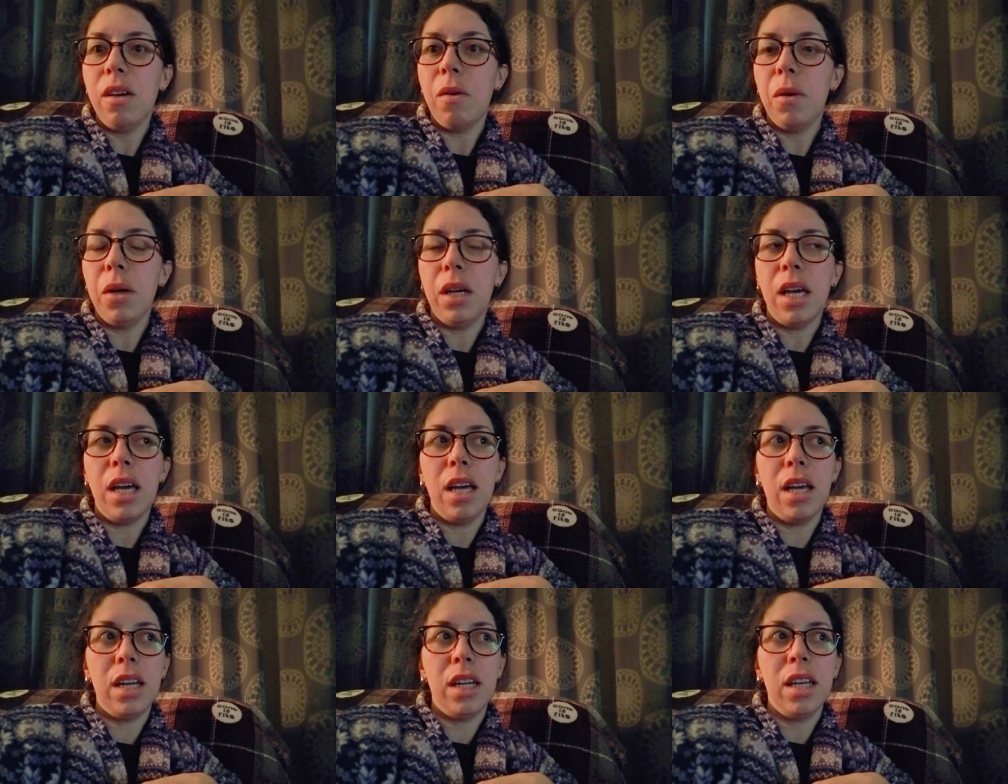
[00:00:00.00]
going
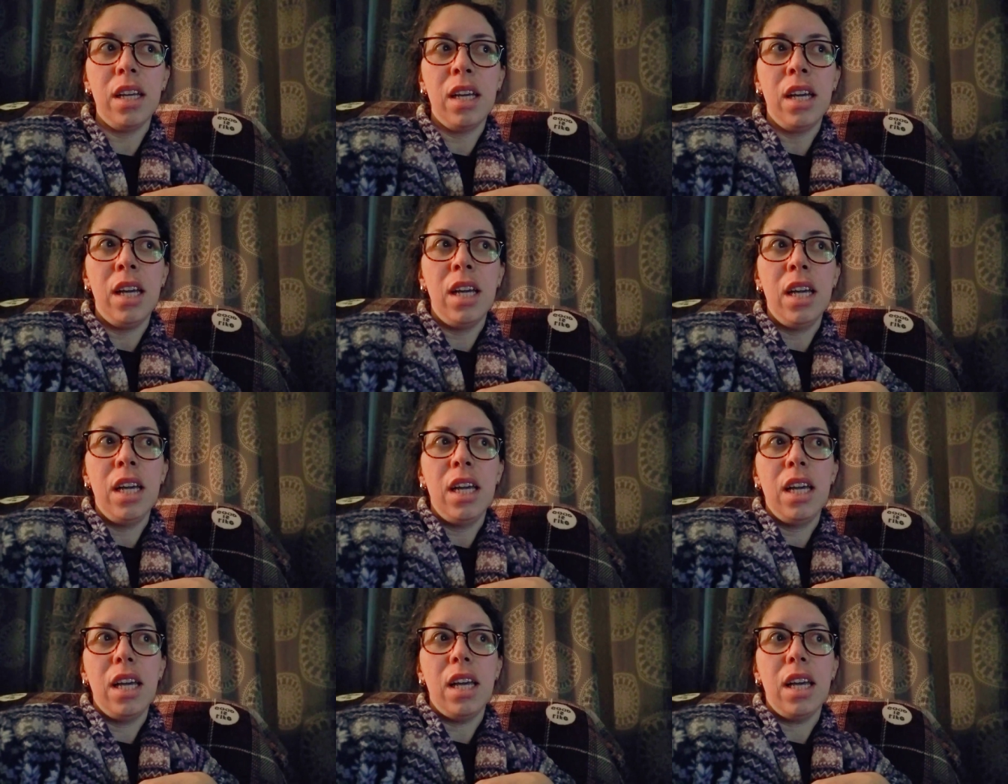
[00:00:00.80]
on.
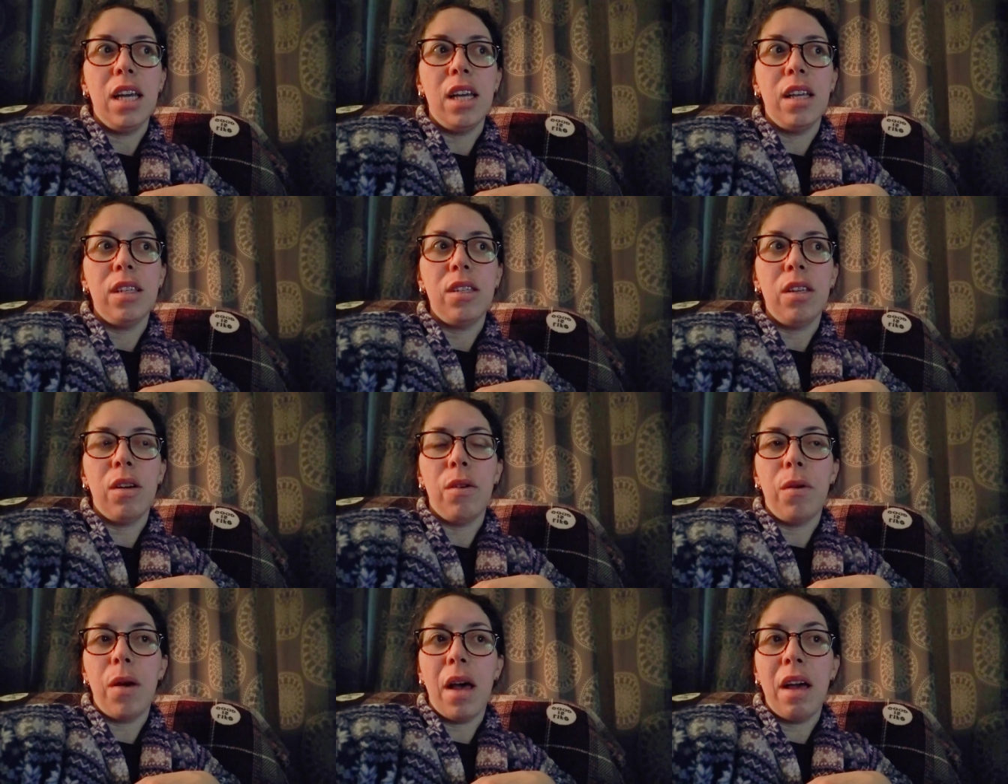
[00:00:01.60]

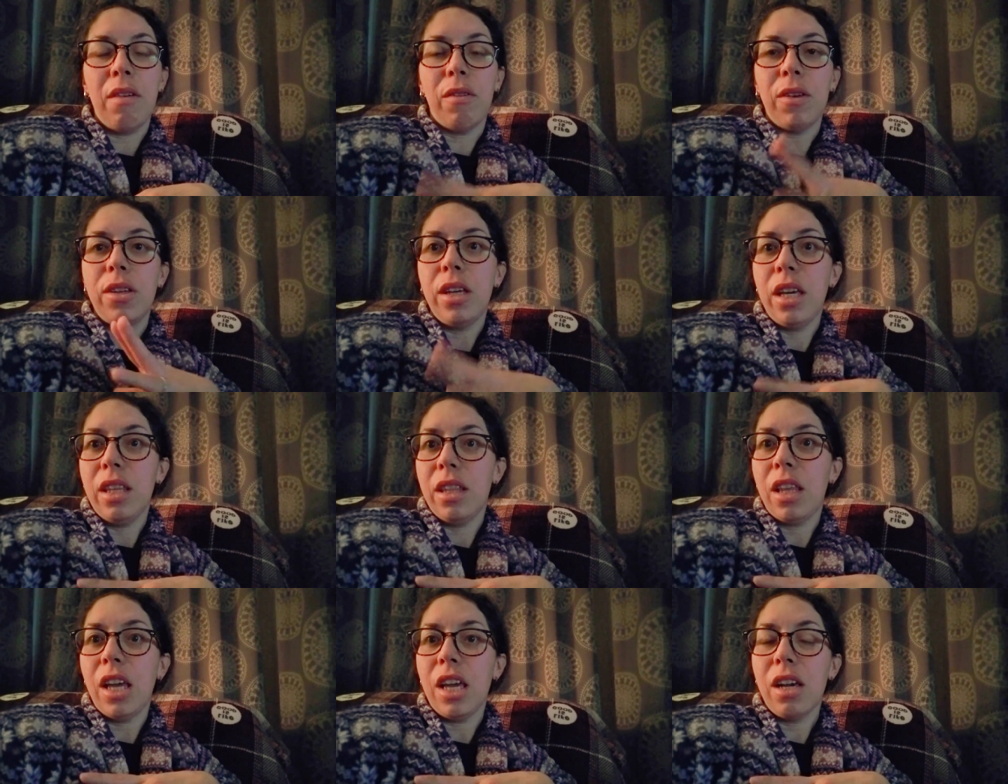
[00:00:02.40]
So I really
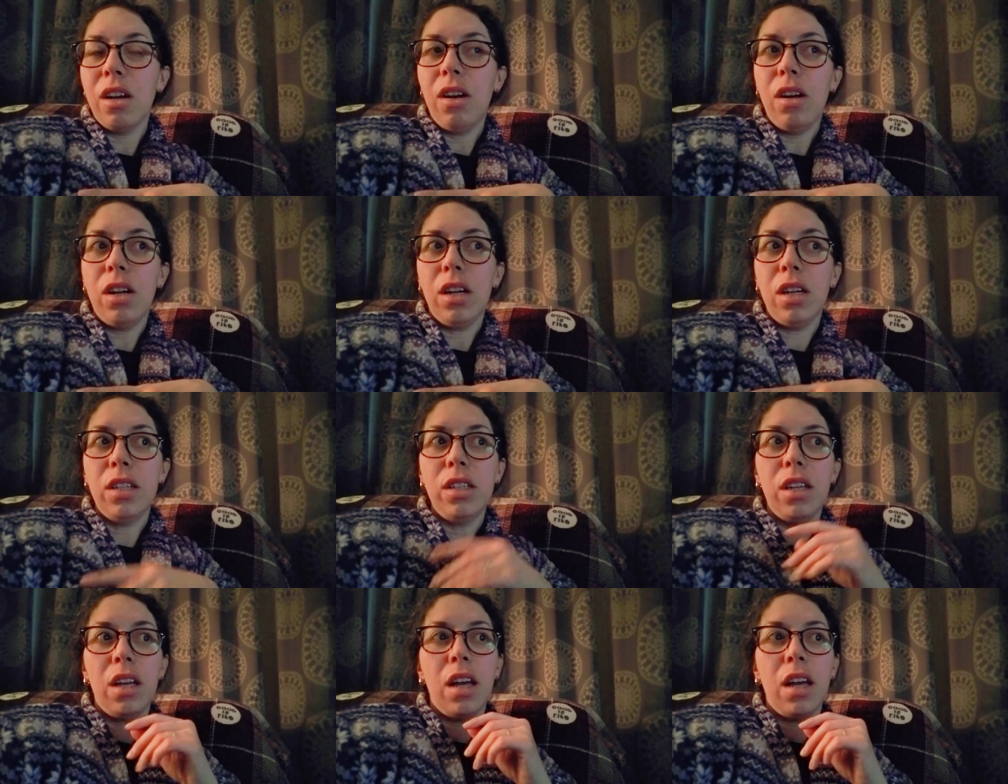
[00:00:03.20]
like her.